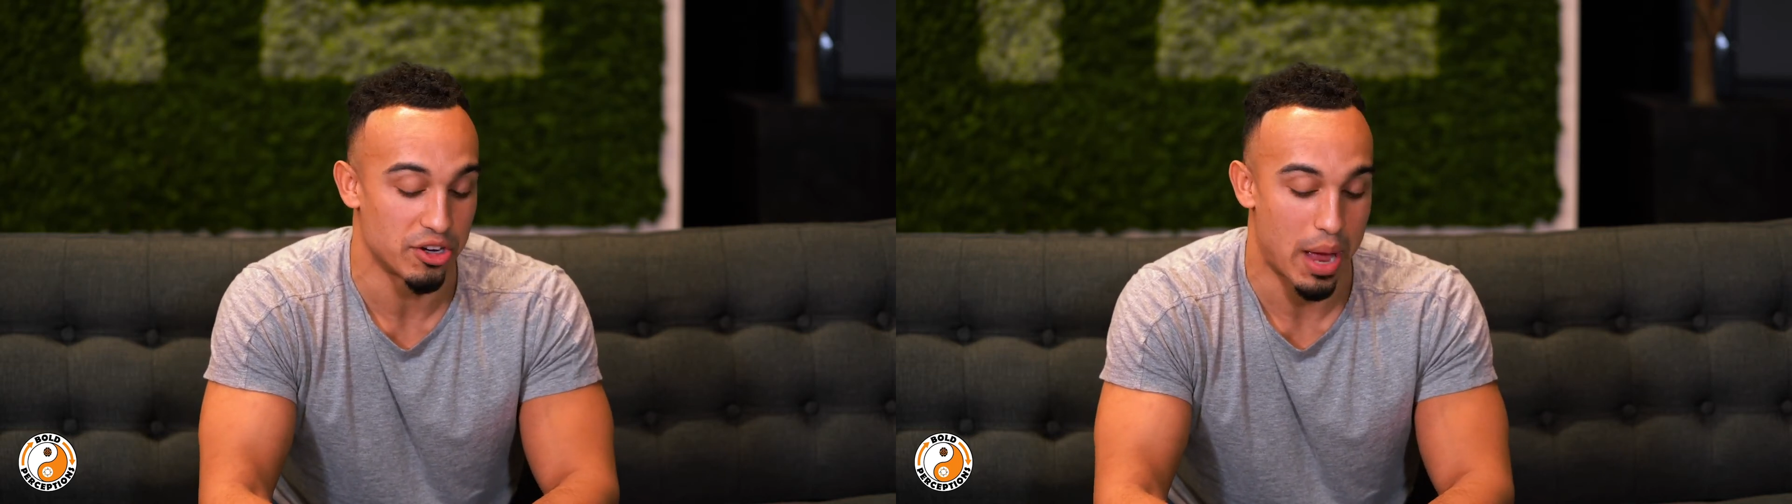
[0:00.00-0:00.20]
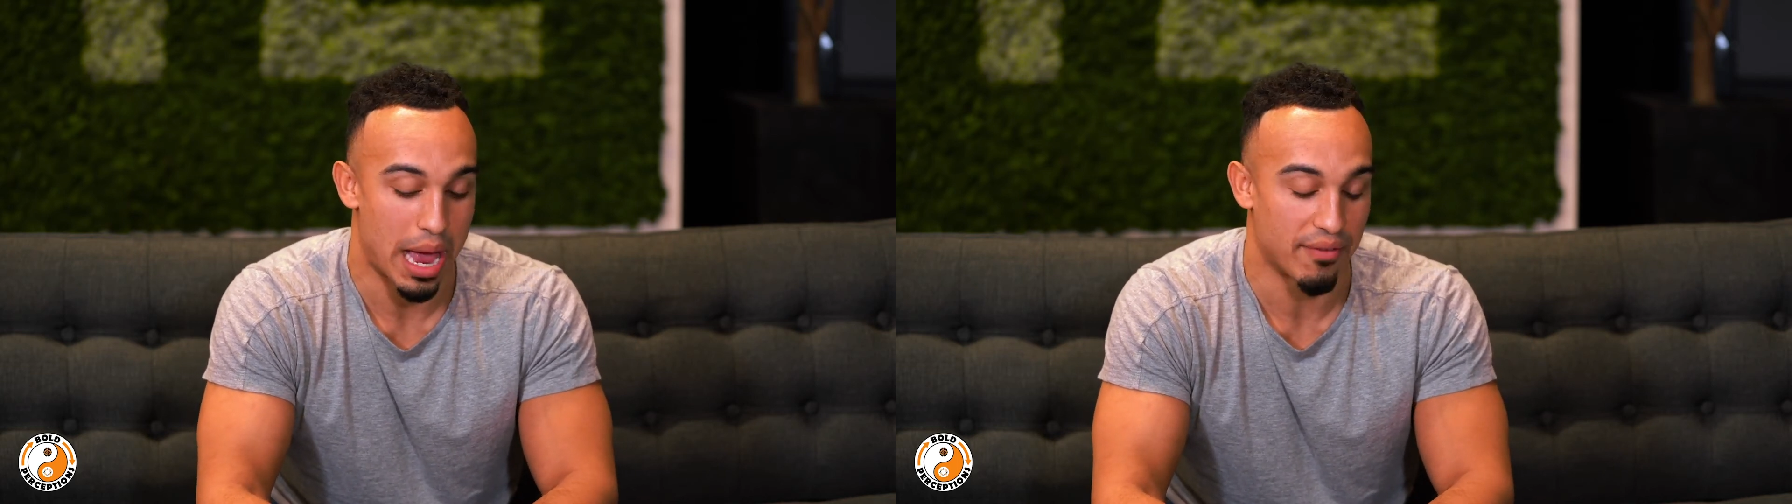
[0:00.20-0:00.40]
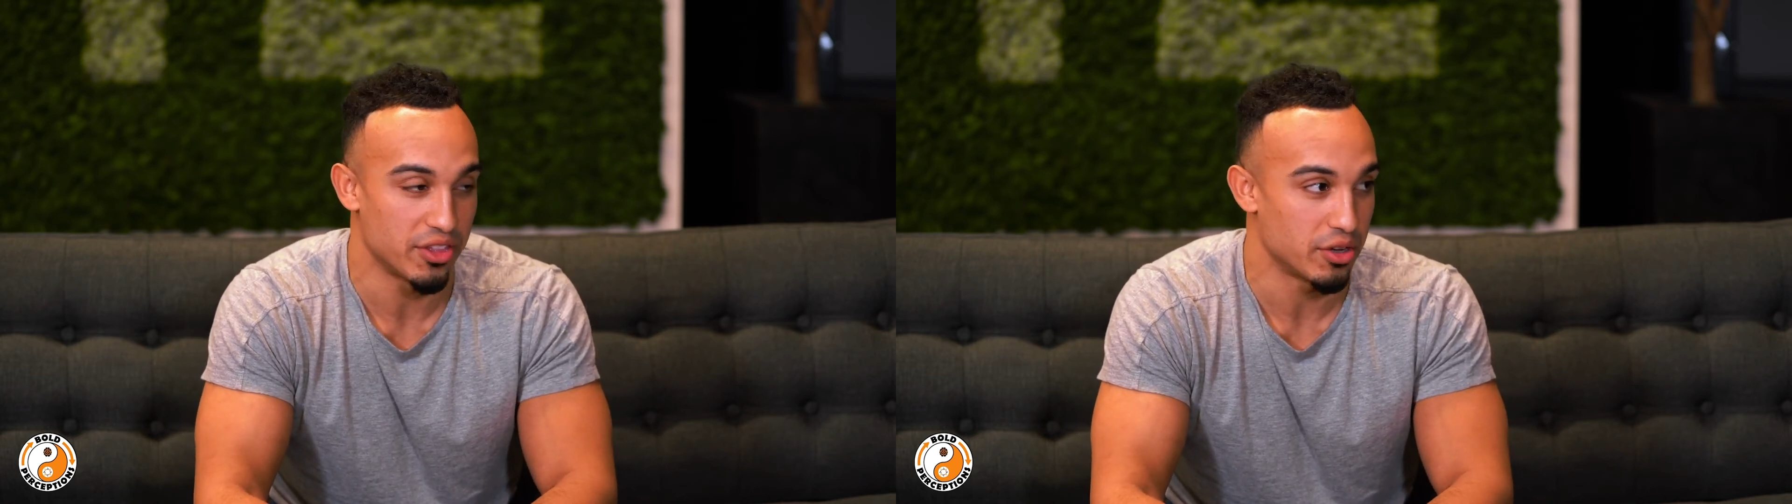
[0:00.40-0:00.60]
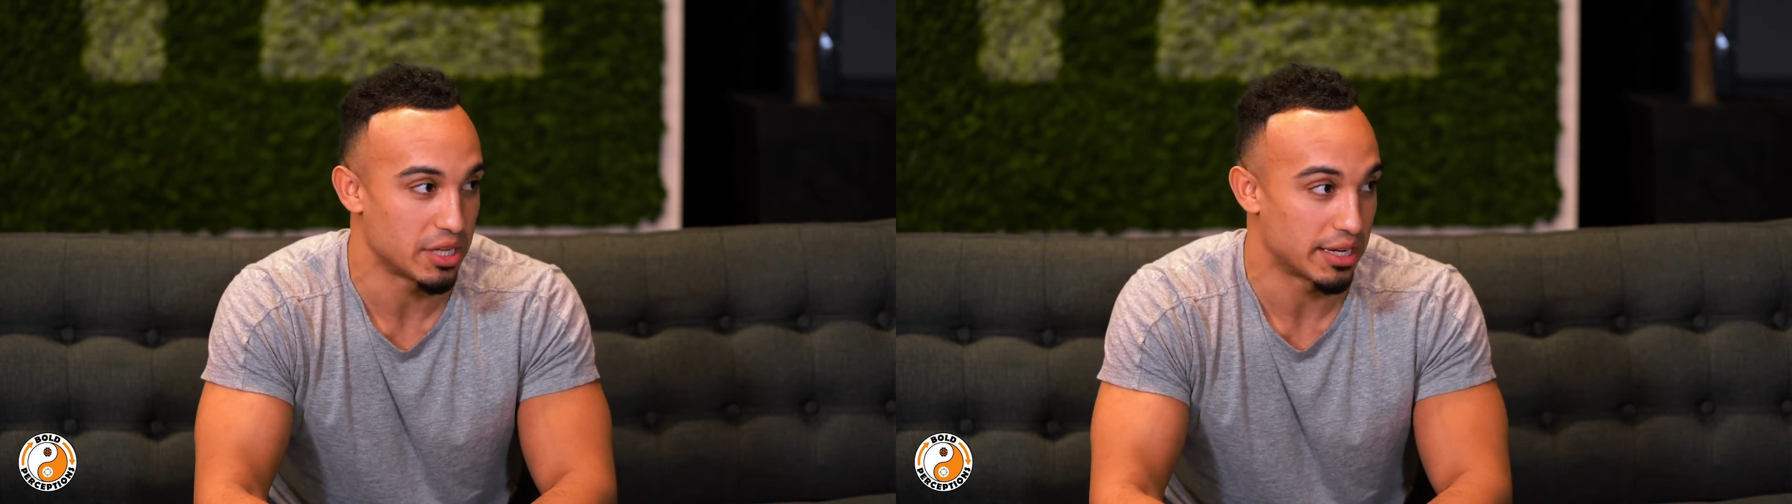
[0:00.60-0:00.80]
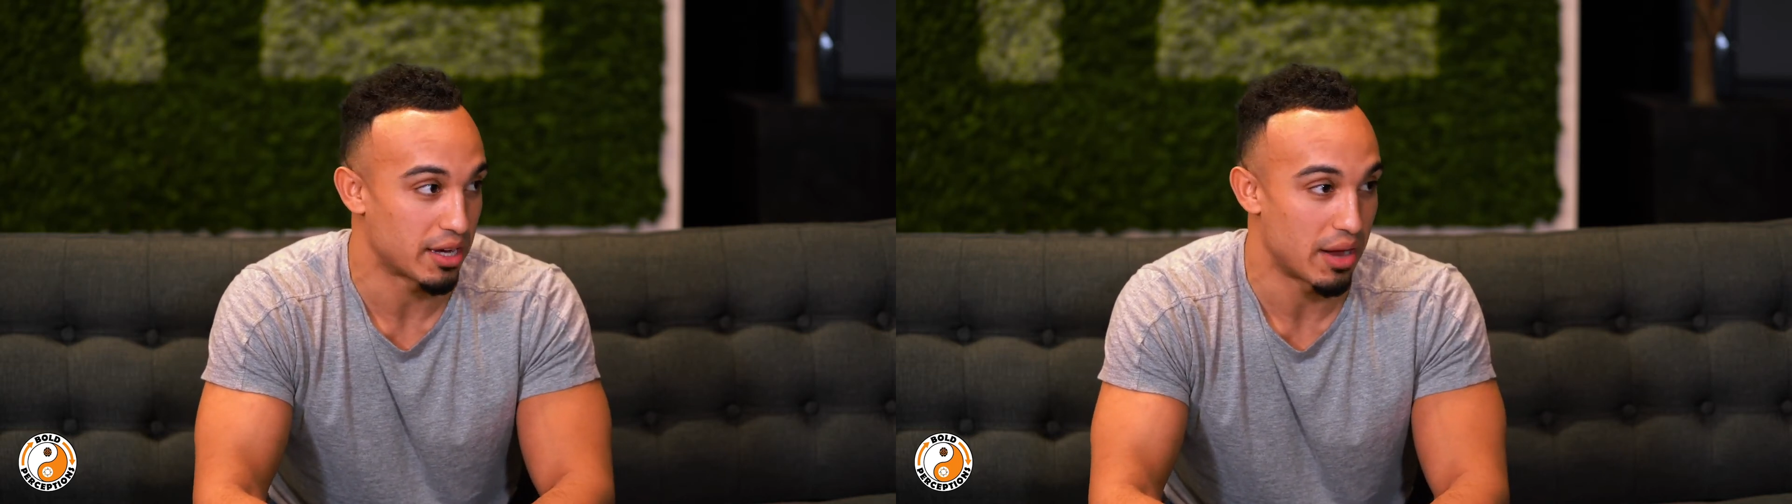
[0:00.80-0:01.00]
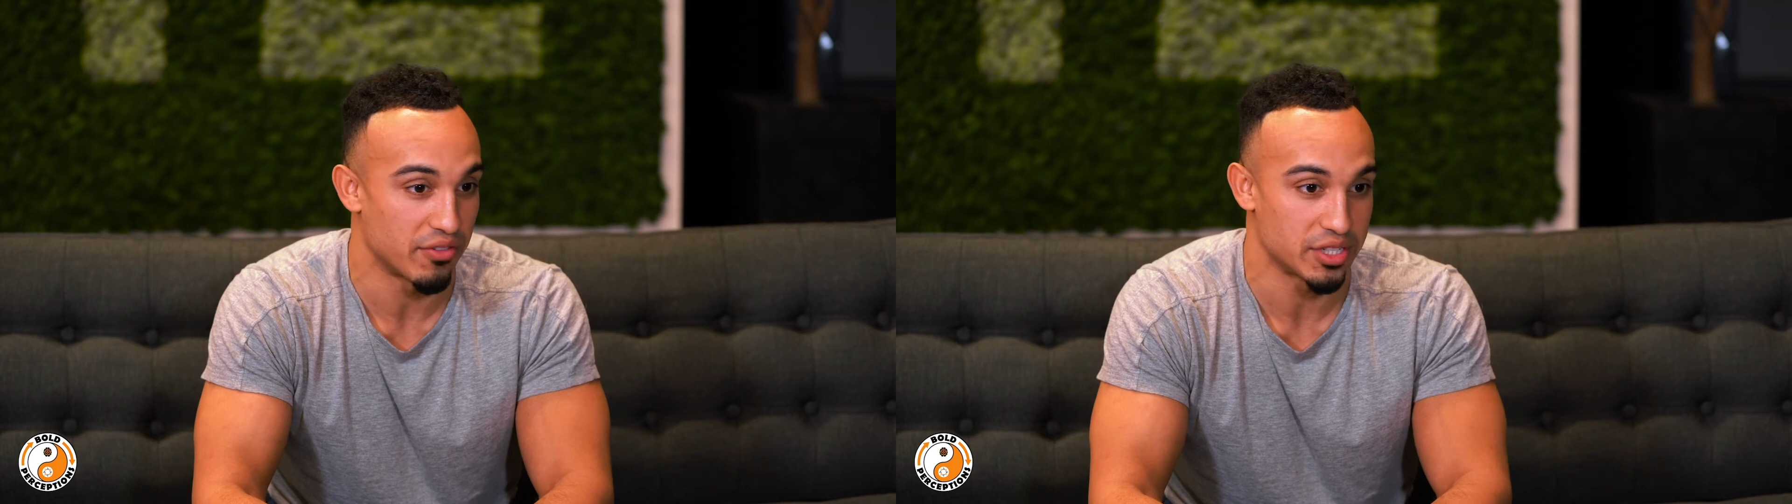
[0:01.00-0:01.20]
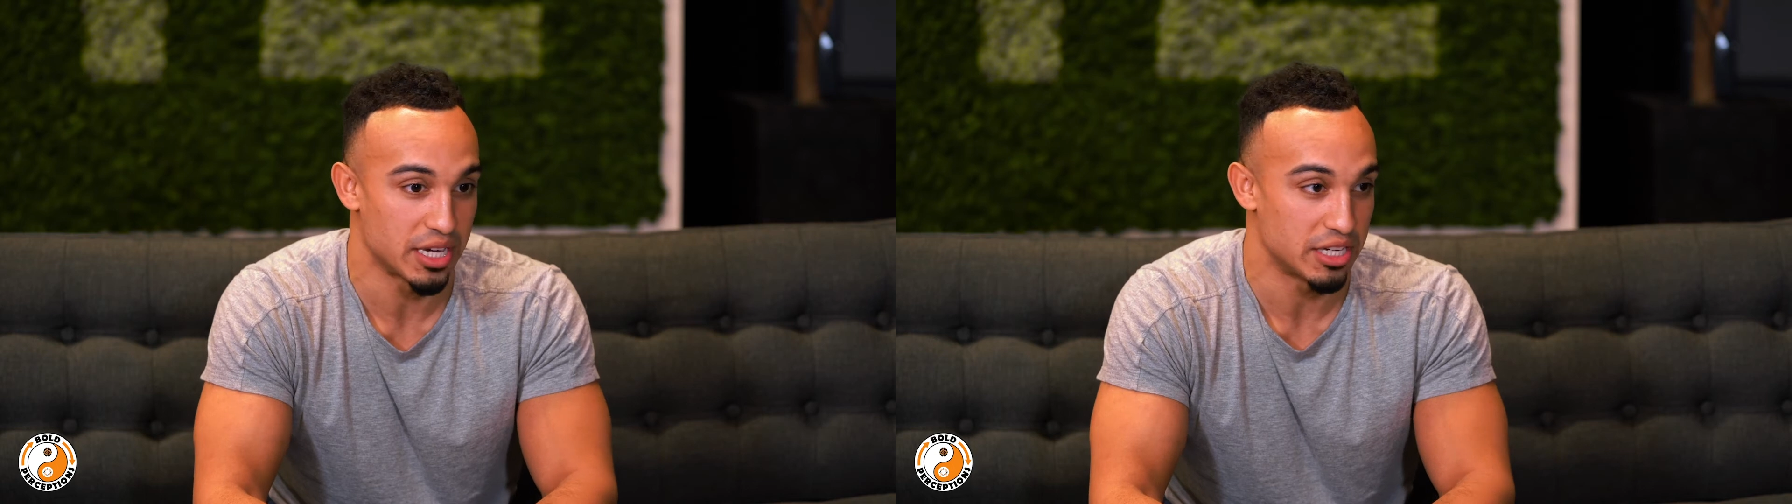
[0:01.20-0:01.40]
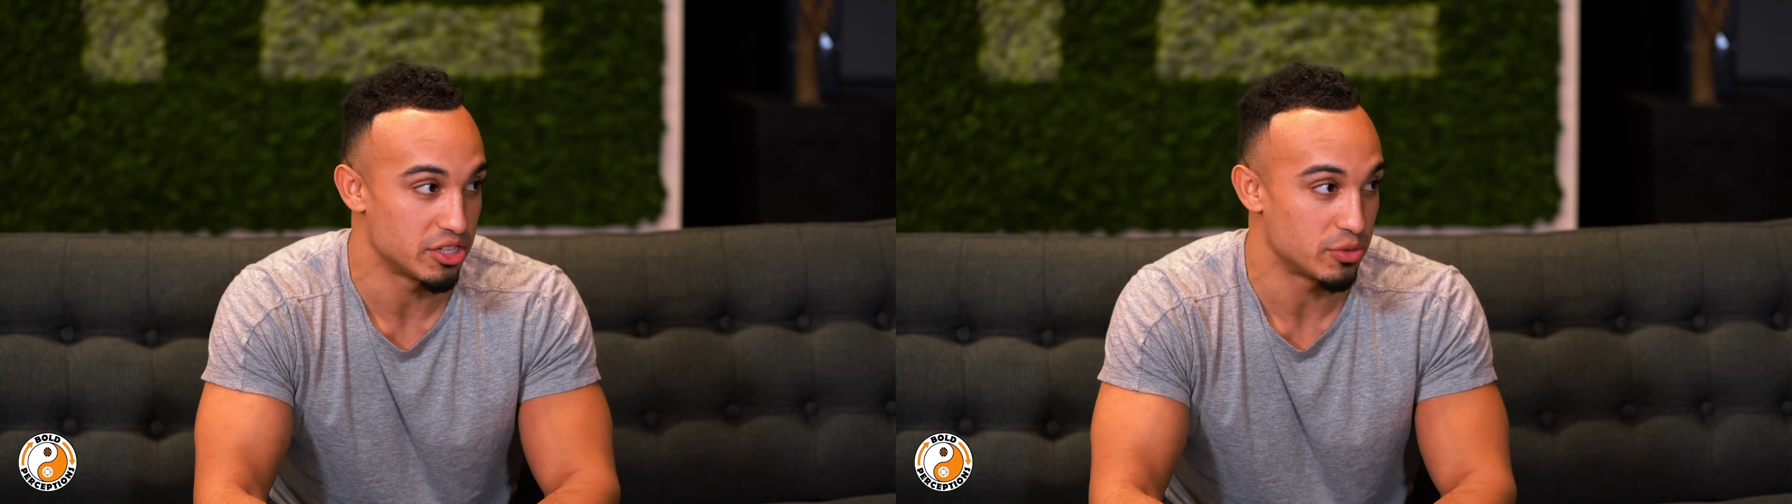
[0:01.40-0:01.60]
Having those like
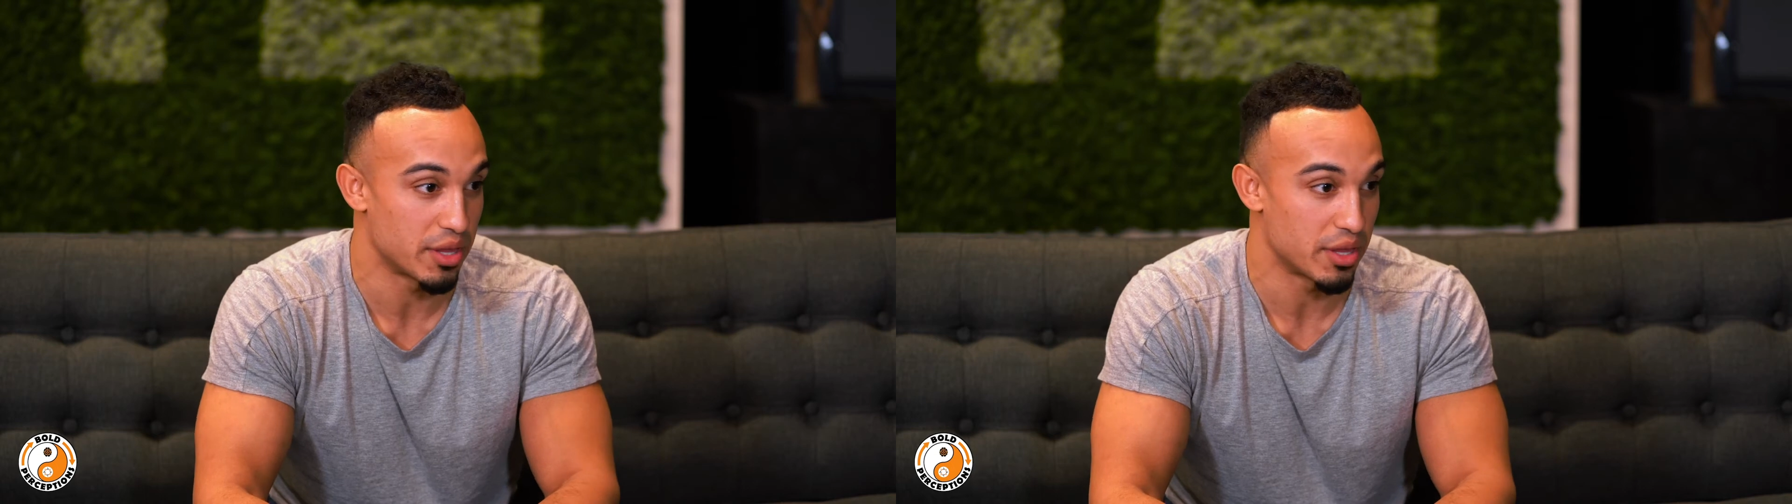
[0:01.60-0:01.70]
conversations